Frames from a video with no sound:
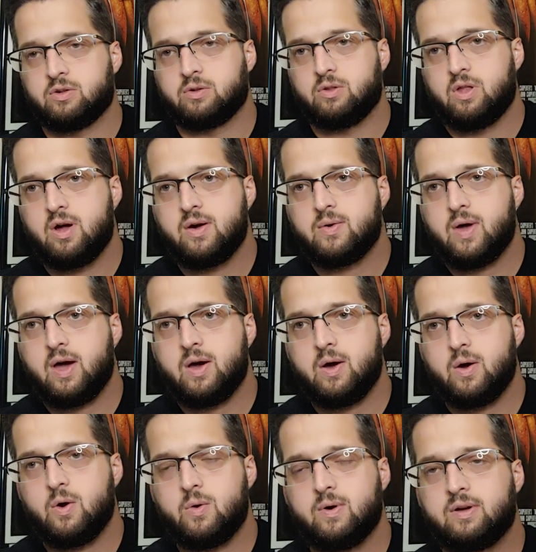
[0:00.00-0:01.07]
their
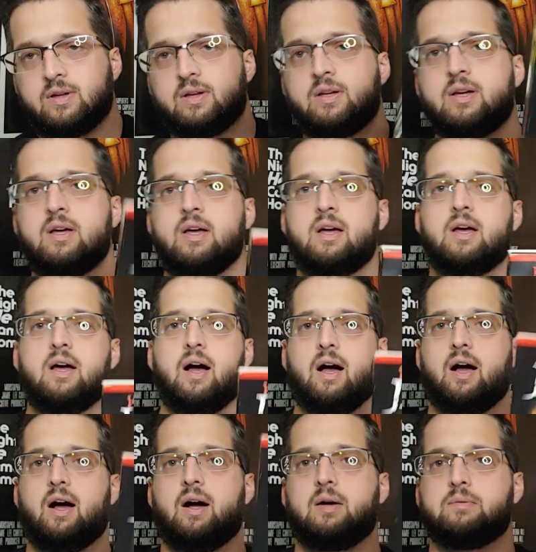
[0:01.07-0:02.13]
logo.
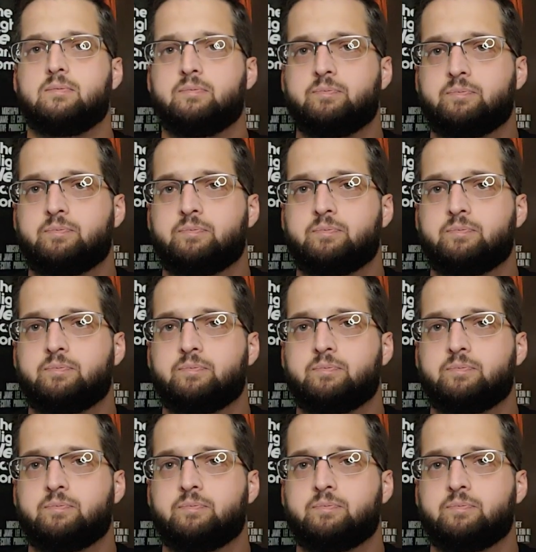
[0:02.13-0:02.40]
But